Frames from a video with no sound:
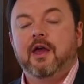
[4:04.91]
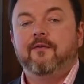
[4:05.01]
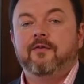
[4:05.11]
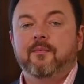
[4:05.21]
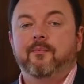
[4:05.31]

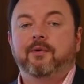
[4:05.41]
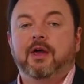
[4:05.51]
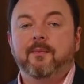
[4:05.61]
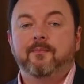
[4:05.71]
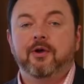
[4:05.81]
If you
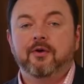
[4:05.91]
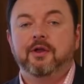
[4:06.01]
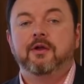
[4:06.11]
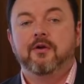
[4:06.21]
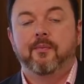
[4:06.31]
keep
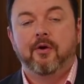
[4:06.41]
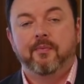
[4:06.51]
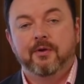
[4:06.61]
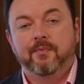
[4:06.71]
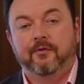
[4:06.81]
building your
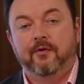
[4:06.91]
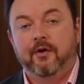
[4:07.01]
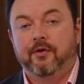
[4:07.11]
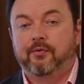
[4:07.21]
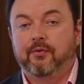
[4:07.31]
property
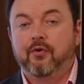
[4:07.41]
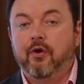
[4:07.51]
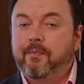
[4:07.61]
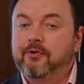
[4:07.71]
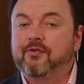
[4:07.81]
portfolio through
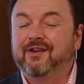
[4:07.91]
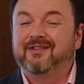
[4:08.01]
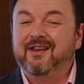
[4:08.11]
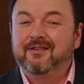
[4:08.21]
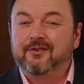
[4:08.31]
corporate
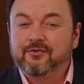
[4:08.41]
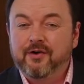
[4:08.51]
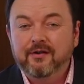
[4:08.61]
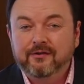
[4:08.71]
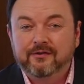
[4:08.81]
trustees and
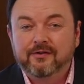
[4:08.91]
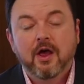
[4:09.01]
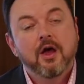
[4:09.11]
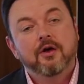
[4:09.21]
trusts,